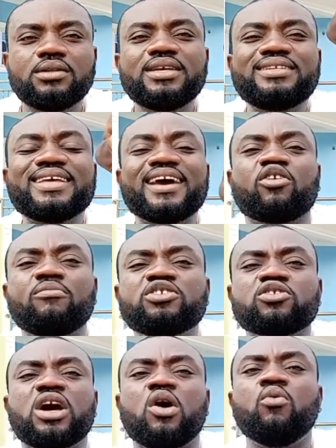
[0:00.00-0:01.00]
the then
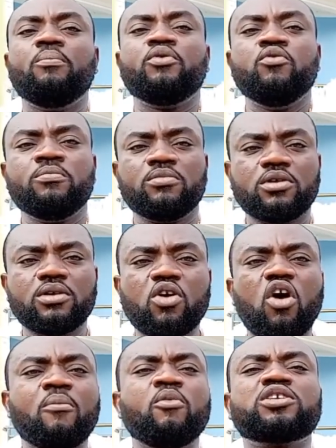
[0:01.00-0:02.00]
Commissioner Umbum
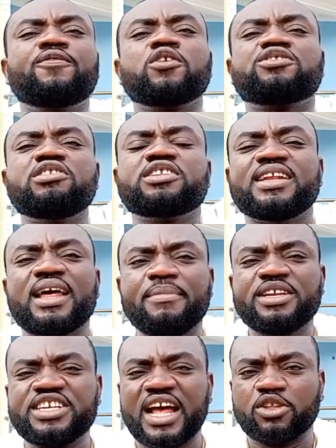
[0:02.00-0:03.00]
almost frustrated
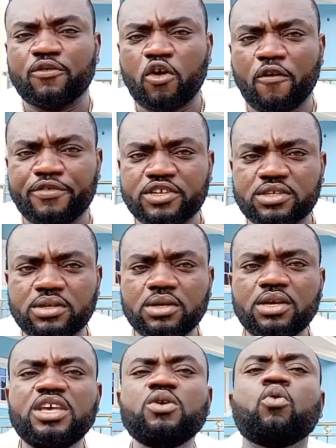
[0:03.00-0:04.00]
Amechi out of office.
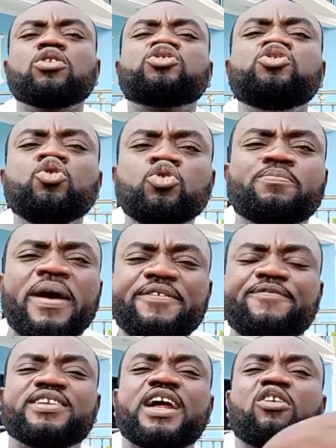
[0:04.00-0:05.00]
He was used by
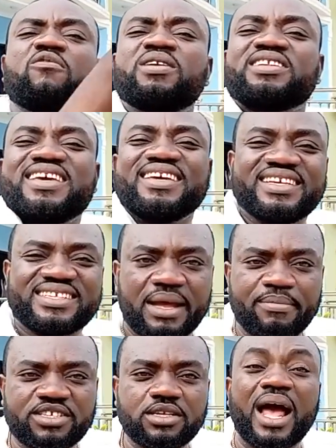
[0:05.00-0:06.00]
the federal government against
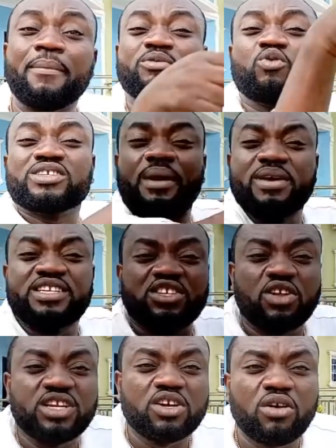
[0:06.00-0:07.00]
Amechi. And was
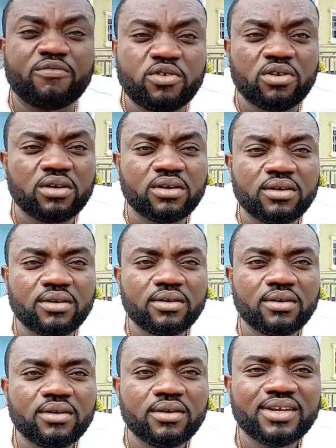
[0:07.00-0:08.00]
Amechi not the governor?
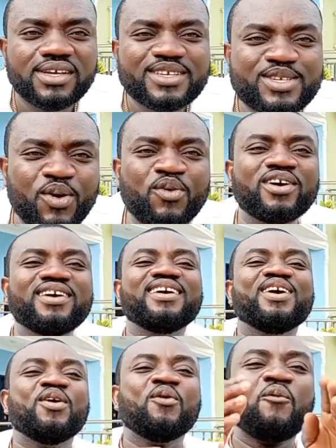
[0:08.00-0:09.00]
So,
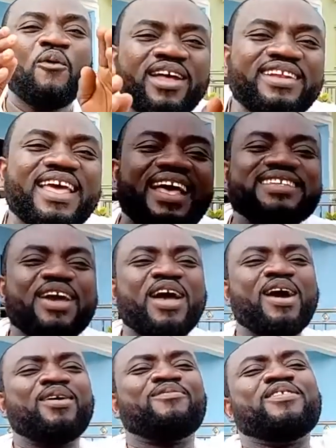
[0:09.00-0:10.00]
when they are
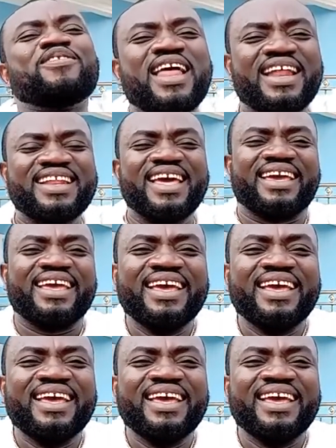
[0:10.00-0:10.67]
saying, "Hey, Fulani,